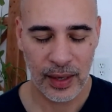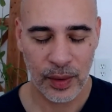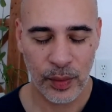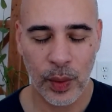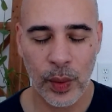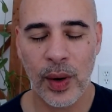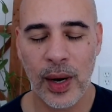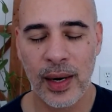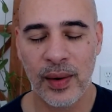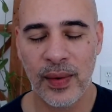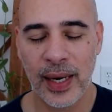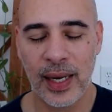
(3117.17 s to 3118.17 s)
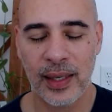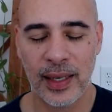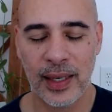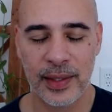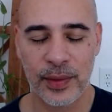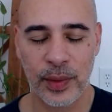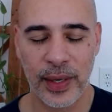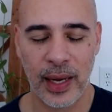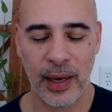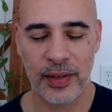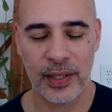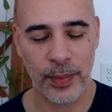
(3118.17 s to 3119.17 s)
What we want to recognize when we
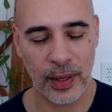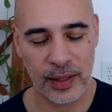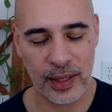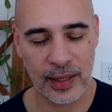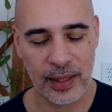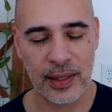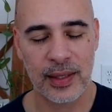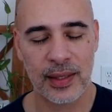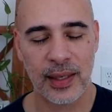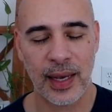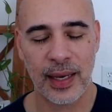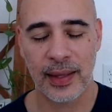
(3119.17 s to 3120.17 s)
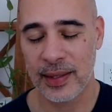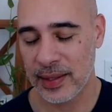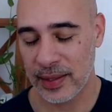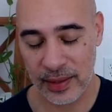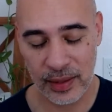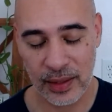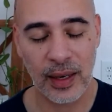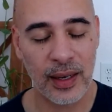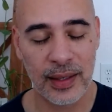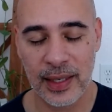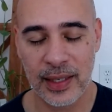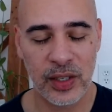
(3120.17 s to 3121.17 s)
have small kids, and this
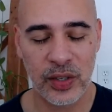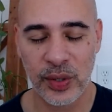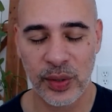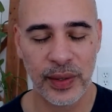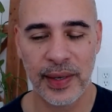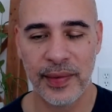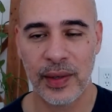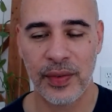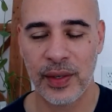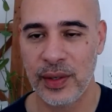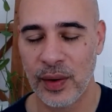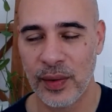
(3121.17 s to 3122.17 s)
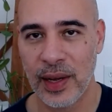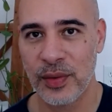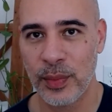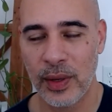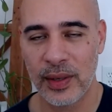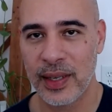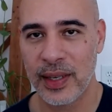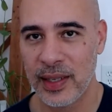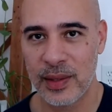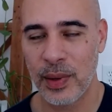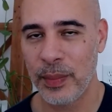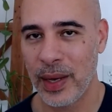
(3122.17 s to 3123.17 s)
is true even if you don't have small kids,
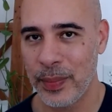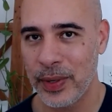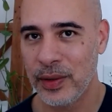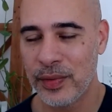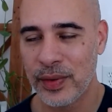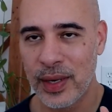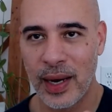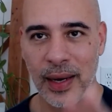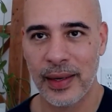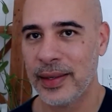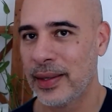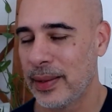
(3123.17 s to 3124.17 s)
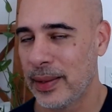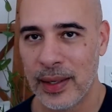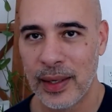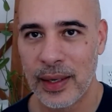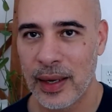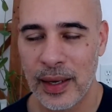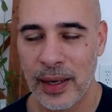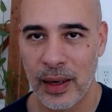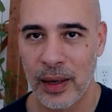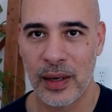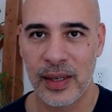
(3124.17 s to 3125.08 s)
but maybe you've got, you know, you're